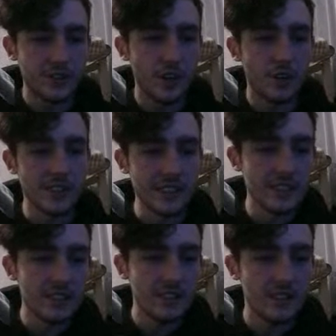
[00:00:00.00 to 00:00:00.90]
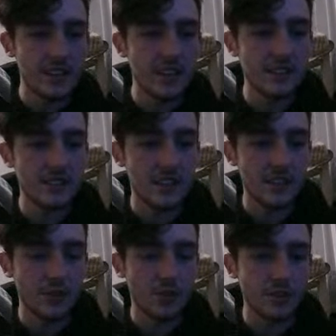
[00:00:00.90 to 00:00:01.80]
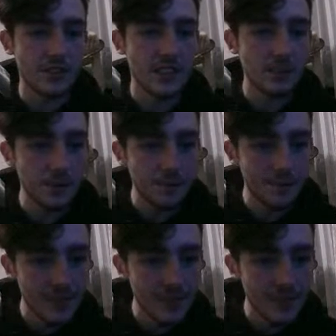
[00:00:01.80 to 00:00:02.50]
going outside of the roll timer.